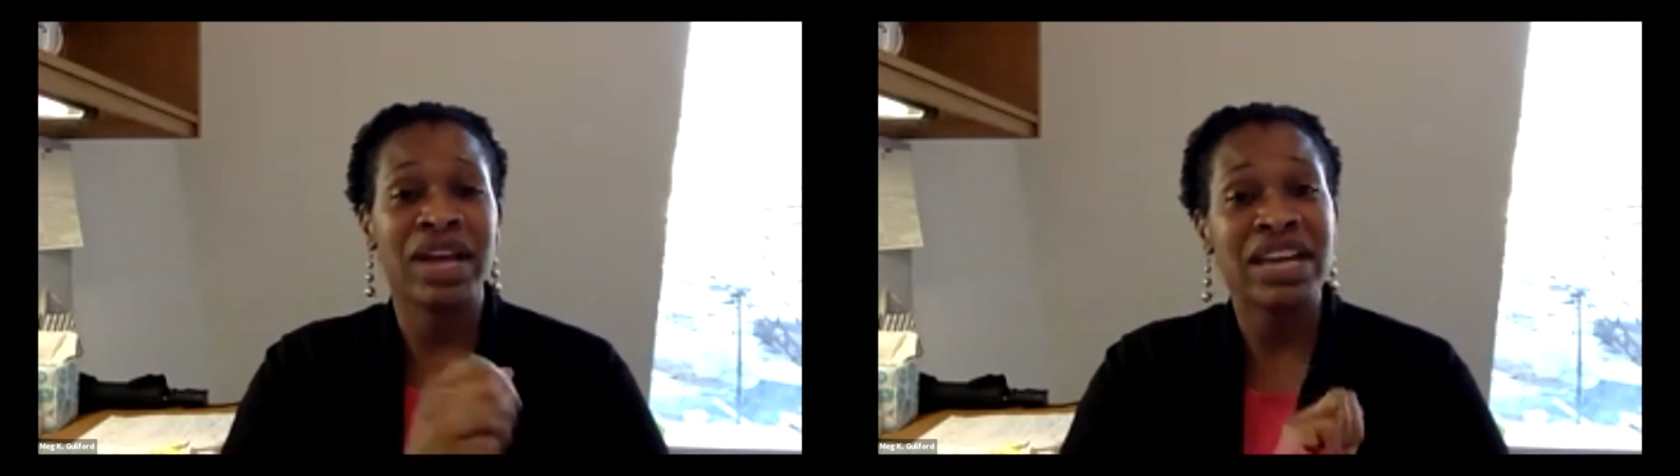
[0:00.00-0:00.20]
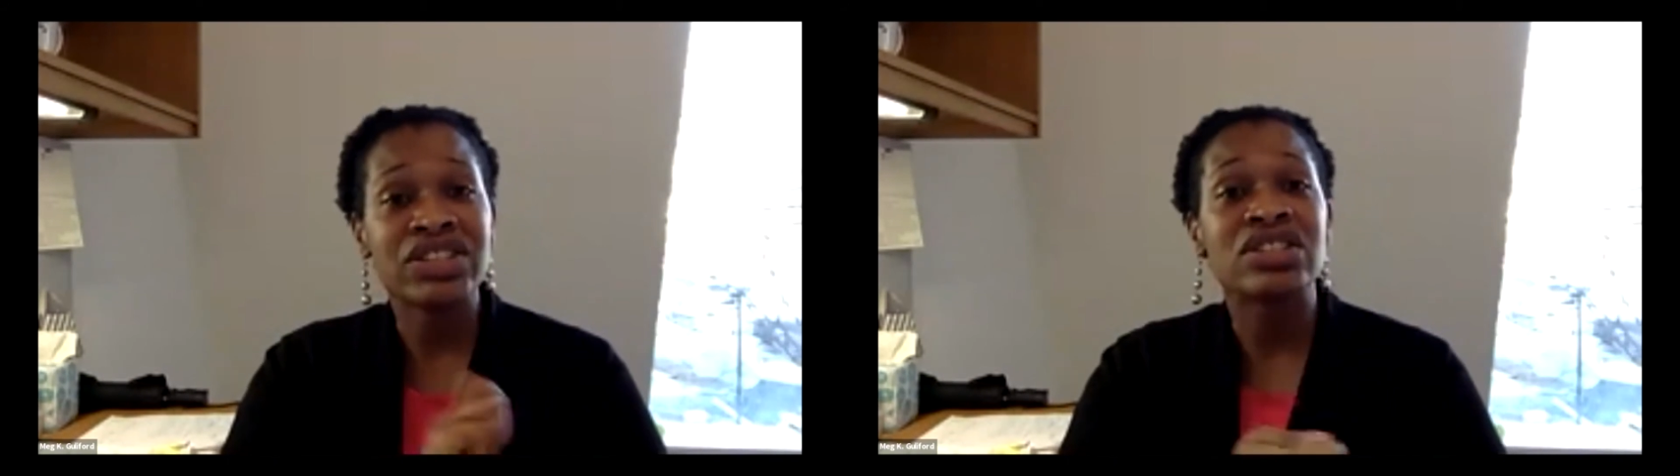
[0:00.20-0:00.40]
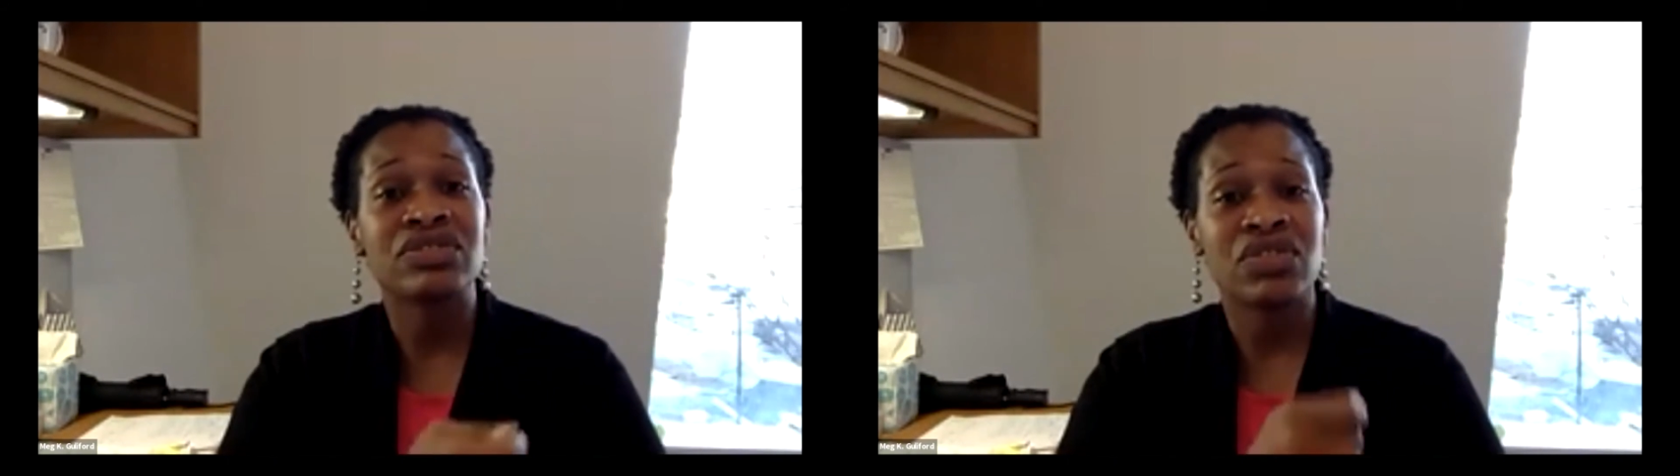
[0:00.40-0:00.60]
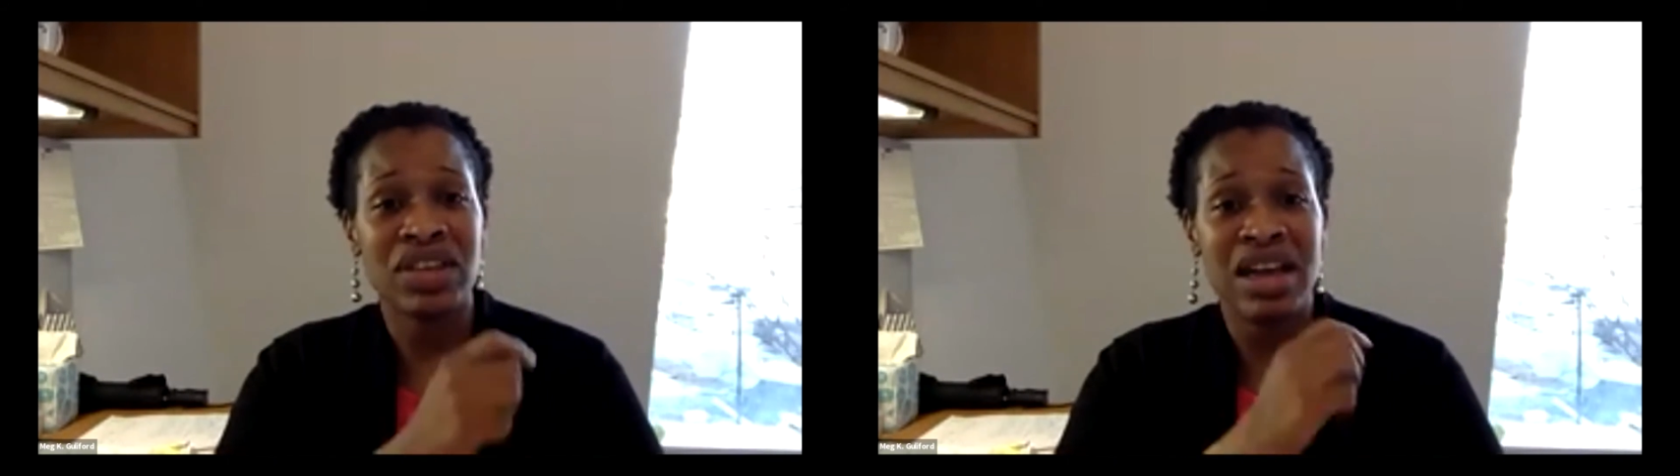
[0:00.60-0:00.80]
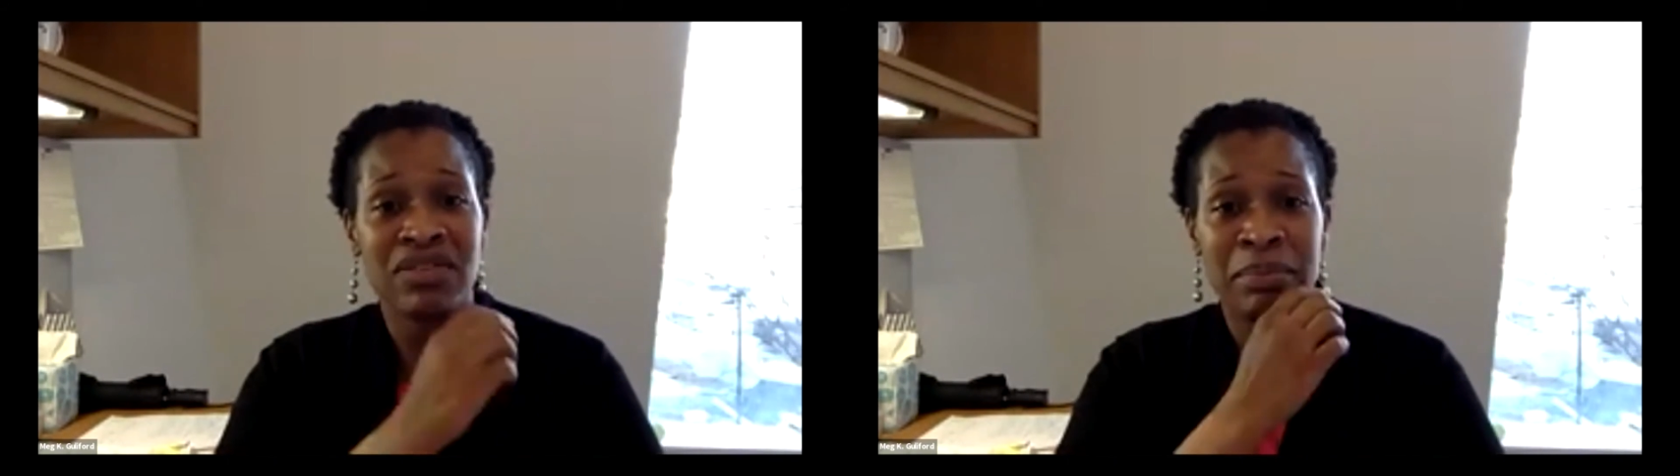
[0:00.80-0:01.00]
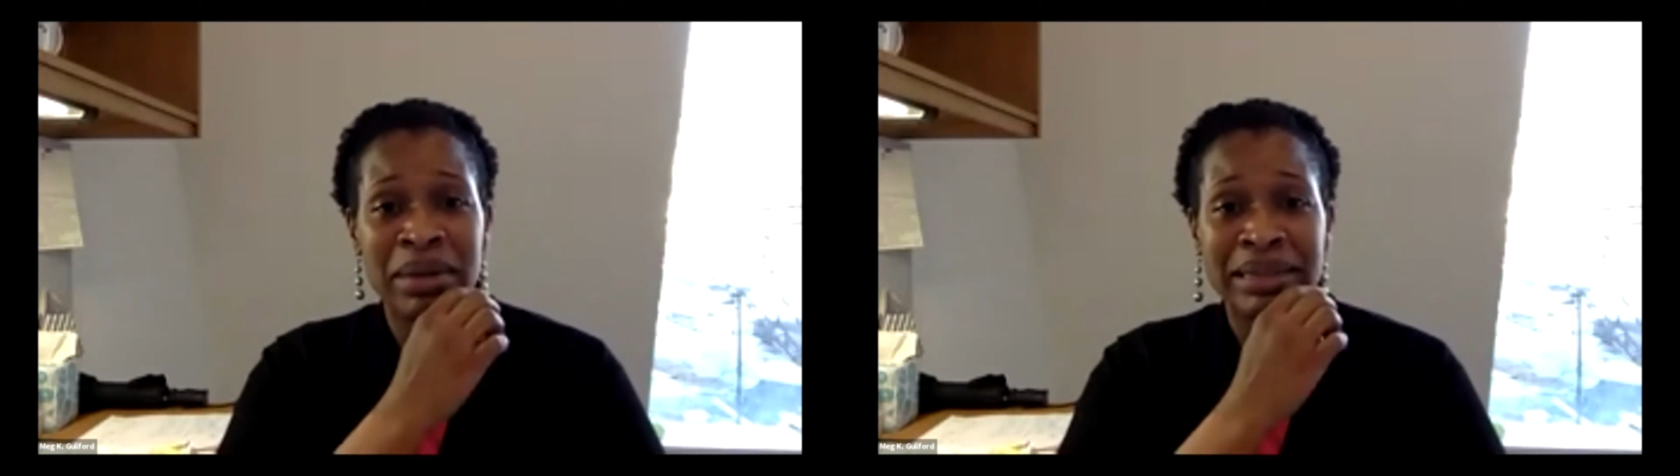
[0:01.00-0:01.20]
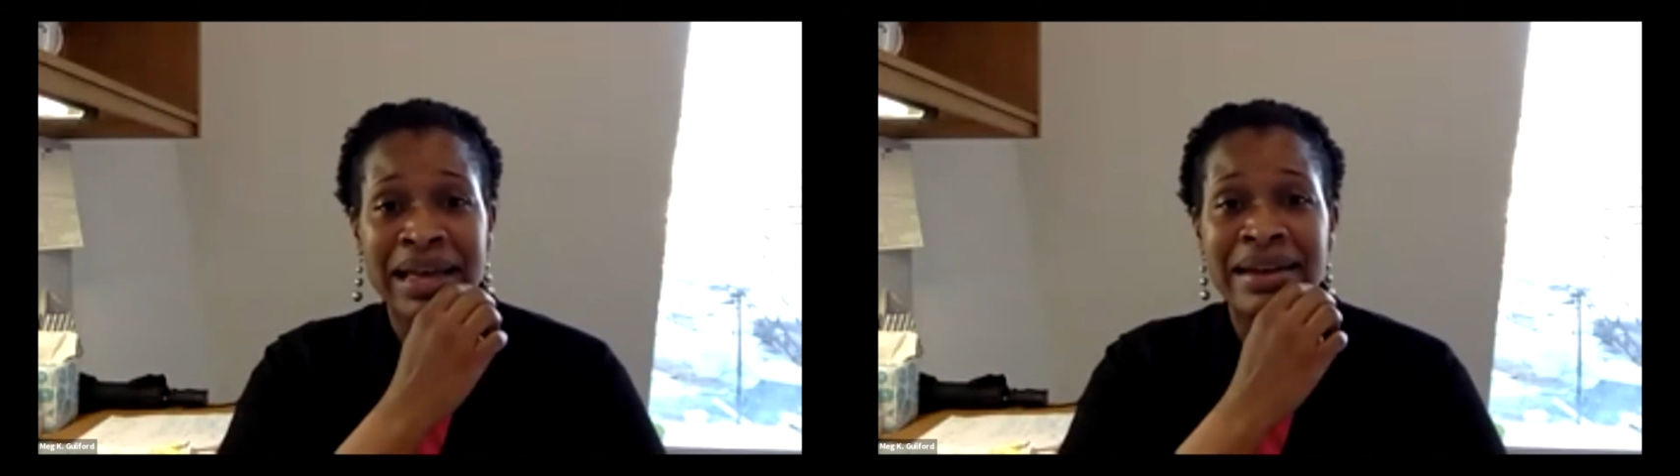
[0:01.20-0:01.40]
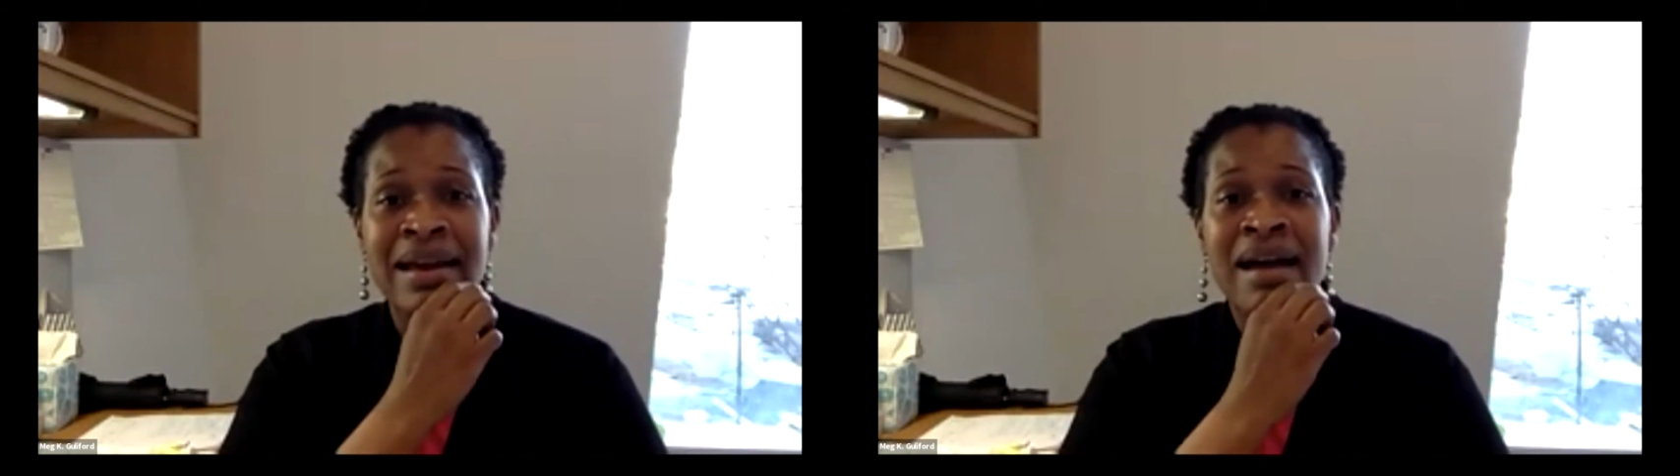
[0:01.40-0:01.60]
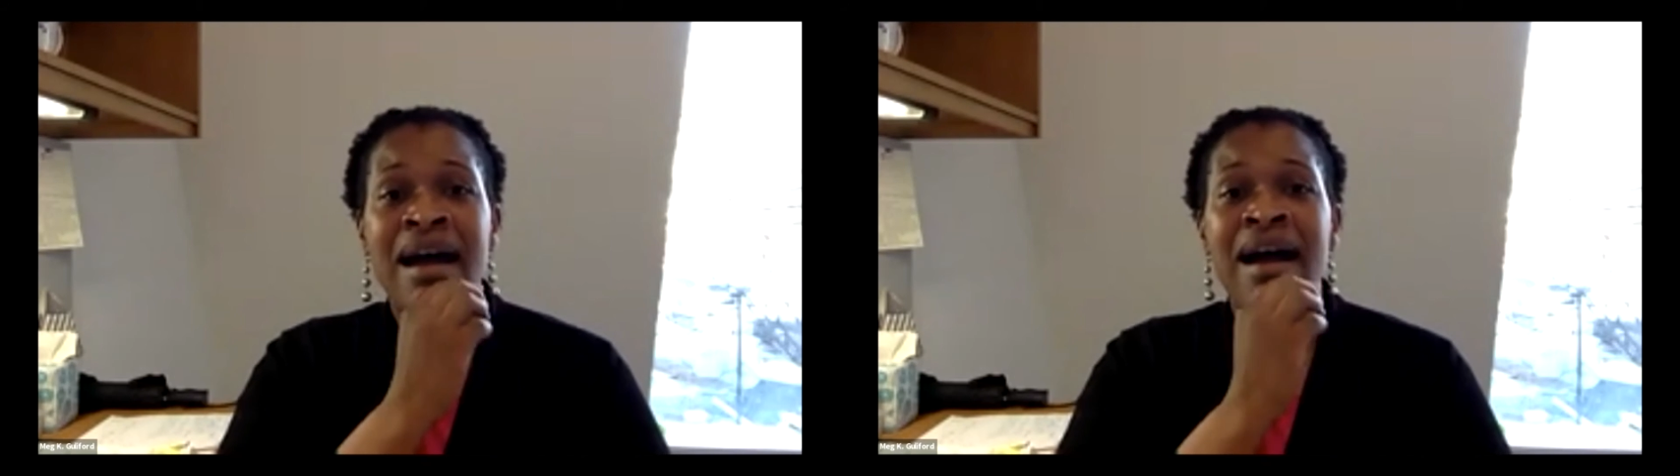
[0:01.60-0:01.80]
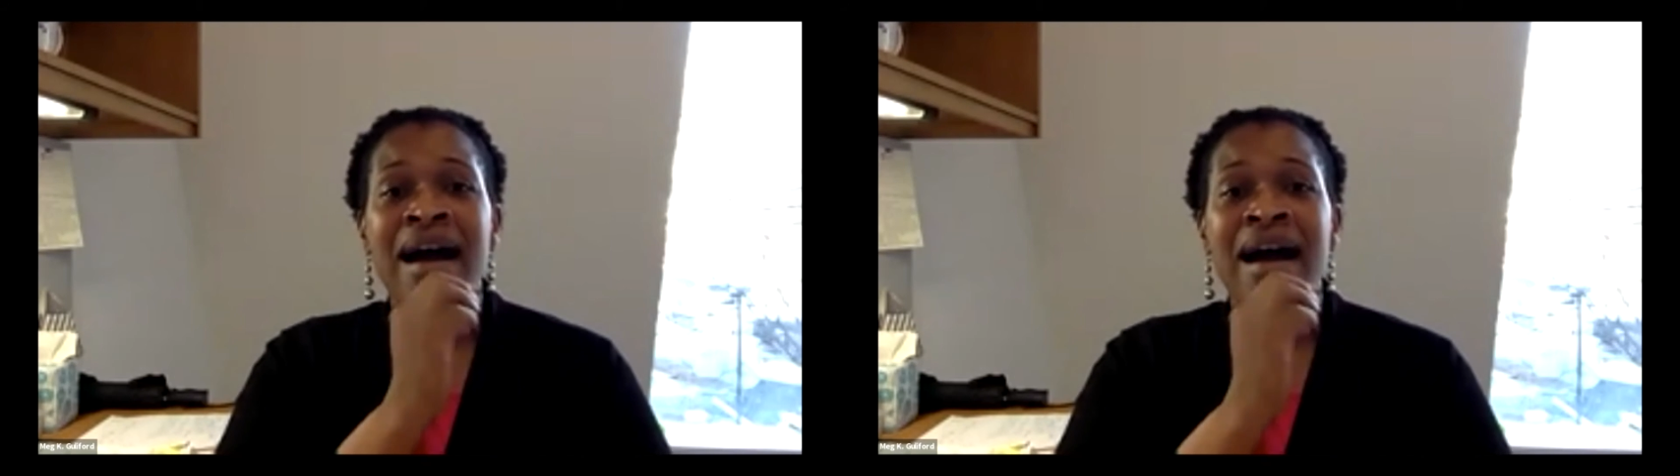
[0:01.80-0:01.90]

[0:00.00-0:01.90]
communications for the FMLN.